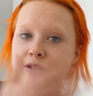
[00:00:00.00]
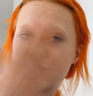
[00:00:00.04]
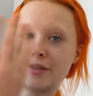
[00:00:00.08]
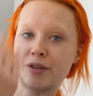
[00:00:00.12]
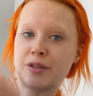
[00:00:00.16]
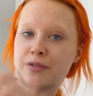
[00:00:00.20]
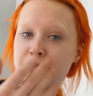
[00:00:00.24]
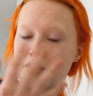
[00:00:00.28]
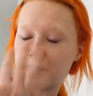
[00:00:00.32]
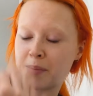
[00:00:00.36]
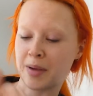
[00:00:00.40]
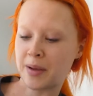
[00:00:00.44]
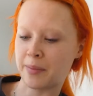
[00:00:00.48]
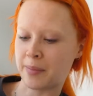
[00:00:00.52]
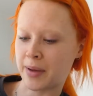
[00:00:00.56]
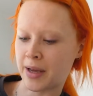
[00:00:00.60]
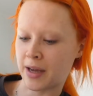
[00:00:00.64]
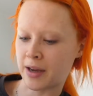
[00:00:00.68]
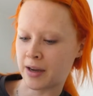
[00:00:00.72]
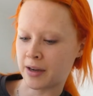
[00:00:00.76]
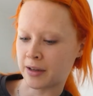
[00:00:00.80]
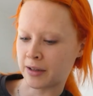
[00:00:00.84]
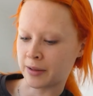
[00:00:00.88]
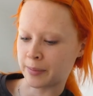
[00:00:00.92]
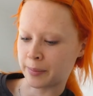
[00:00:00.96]
do for my
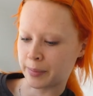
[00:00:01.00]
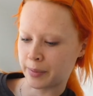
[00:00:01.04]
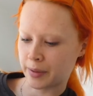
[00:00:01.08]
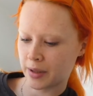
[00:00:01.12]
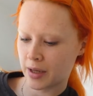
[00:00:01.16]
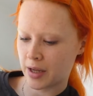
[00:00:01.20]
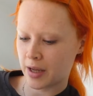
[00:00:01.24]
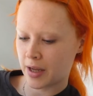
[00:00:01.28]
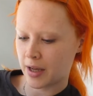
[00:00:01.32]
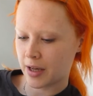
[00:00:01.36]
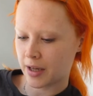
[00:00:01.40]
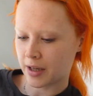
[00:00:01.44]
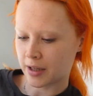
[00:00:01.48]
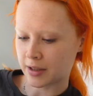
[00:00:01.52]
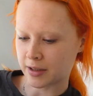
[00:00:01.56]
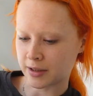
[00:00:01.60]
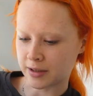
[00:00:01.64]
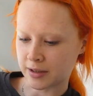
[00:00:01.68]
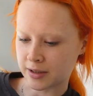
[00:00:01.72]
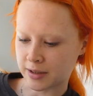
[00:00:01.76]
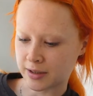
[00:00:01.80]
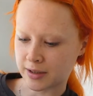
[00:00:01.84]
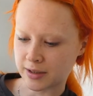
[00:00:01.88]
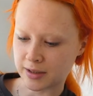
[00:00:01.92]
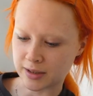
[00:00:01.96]
makeup,
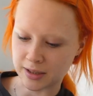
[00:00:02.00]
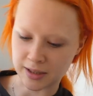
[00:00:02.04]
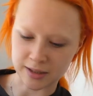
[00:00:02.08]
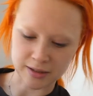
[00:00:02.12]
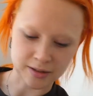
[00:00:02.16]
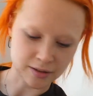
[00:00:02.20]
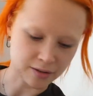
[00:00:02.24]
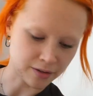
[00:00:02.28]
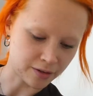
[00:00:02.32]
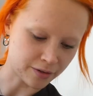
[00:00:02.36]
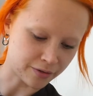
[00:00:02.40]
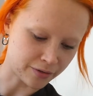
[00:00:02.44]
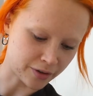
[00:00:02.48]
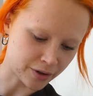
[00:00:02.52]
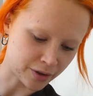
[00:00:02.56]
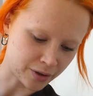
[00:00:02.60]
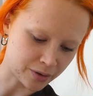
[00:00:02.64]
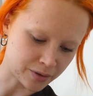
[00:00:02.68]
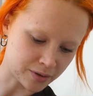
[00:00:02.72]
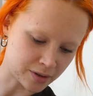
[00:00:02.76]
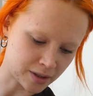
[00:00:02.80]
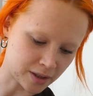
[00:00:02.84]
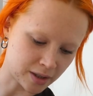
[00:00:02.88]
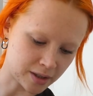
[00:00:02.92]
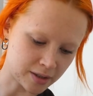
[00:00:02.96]
cause these are the
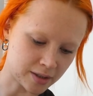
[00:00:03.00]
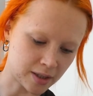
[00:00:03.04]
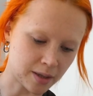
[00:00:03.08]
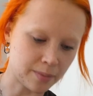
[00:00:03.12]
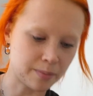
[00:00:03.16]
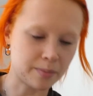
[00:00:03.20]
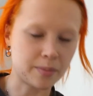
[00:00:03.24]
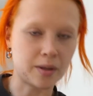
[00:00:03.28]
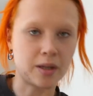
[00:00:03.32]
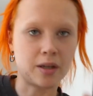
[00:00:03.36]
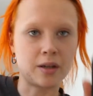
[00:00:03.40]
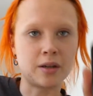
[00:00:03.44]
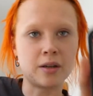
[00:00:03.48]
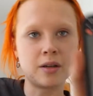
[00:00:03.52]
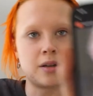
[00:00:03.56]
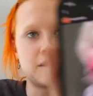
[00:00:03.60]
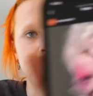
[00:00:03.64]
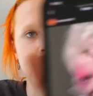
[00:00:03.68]
photos that he sent me.